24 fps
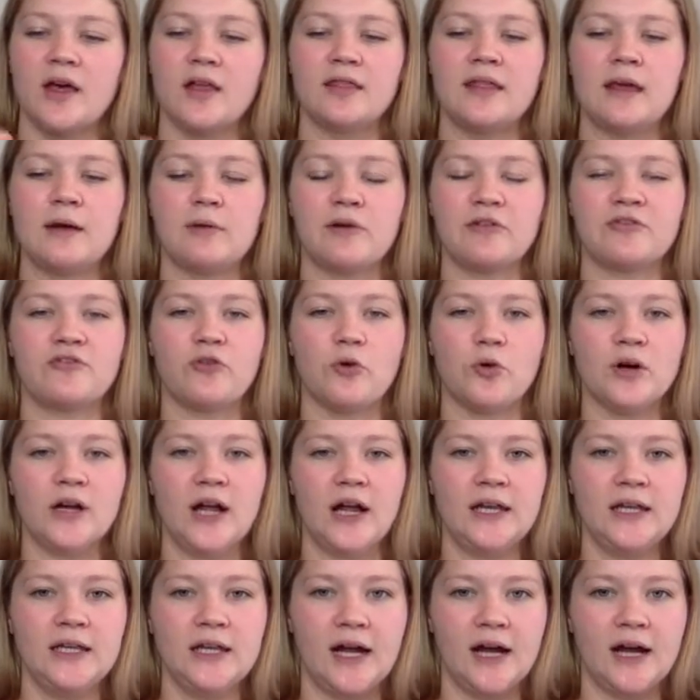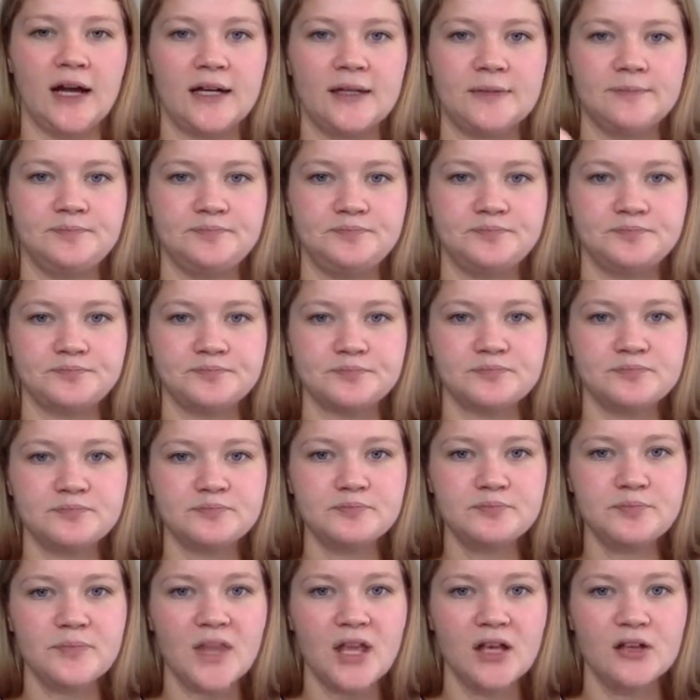They were $4.99,
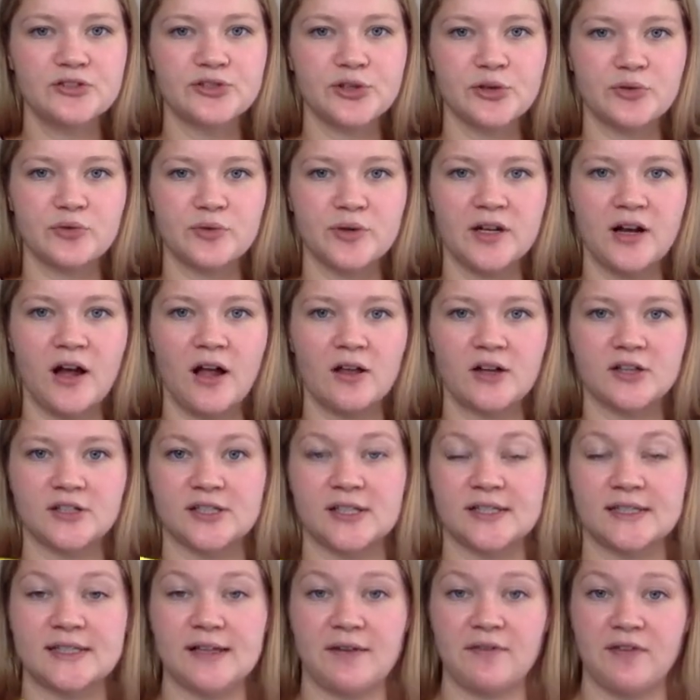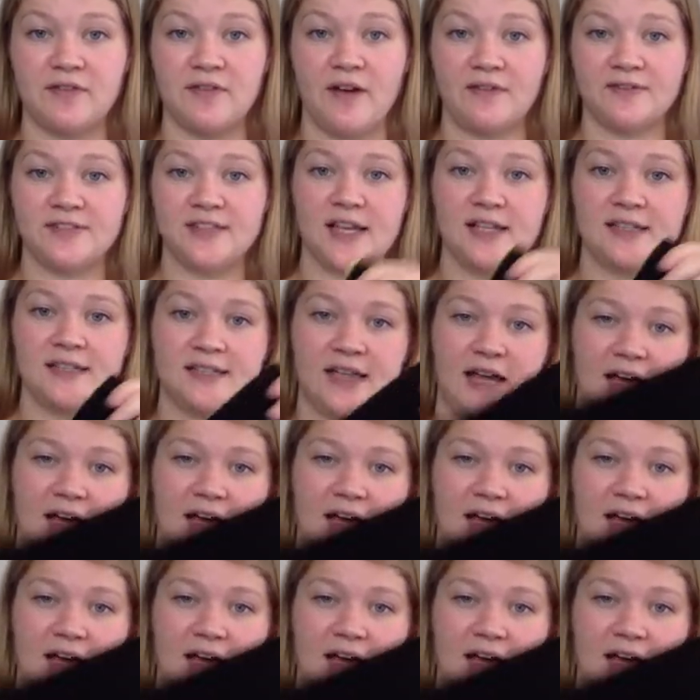so $3.75